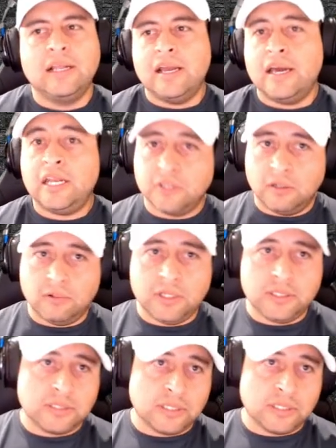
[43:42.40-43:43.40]
And as
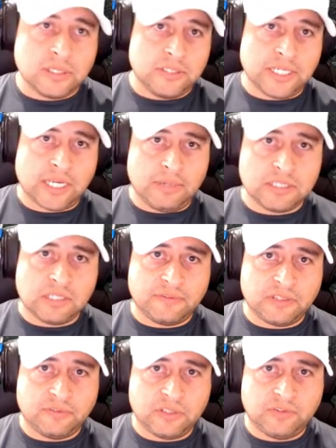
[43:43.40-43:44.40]
always, check out my stuff
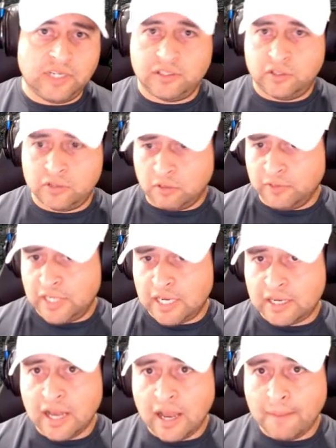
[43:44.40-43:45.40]
at
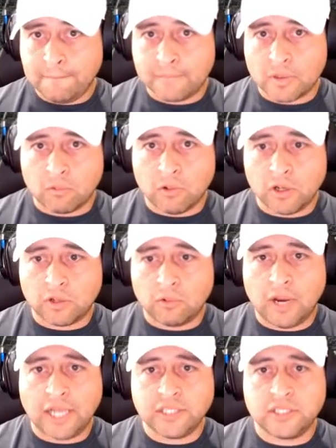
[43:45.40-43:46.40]
www.segovia.com, where to
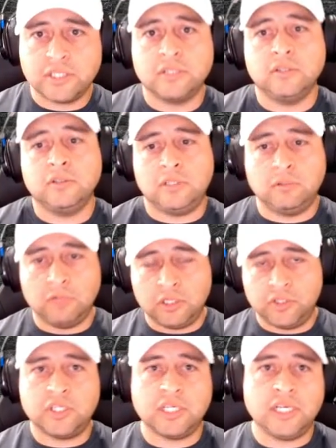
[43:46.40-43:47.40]
watch. You see where
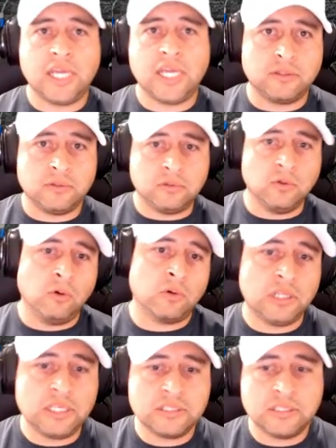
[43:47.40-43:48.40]
you connect. You know where
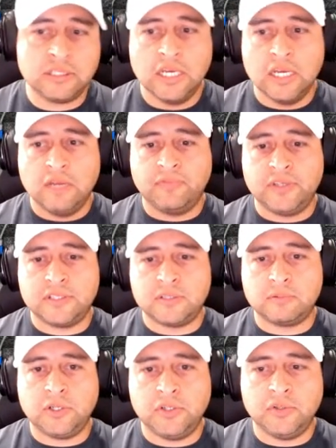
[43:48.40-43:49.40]
to listen. This is
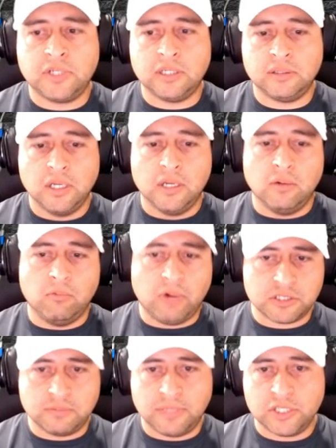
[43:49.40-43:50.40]
where you can
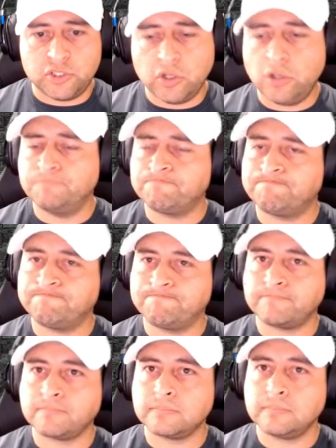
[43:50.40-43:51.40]
watch my show.
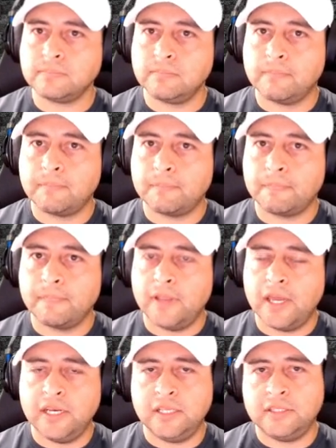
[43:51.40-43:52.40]

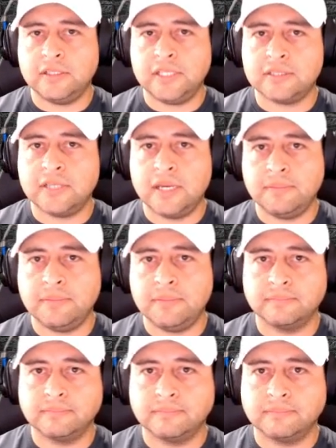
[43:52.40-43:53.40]
And until next time,
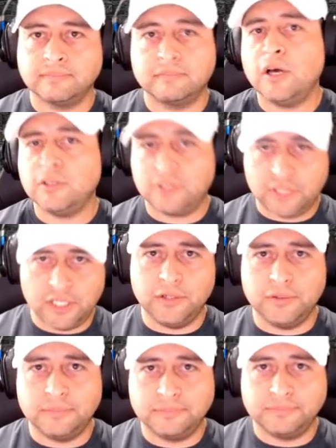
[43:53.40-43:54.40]
I'll see
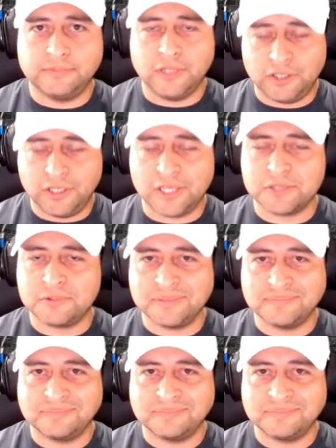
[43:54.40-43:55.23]
you on the next one.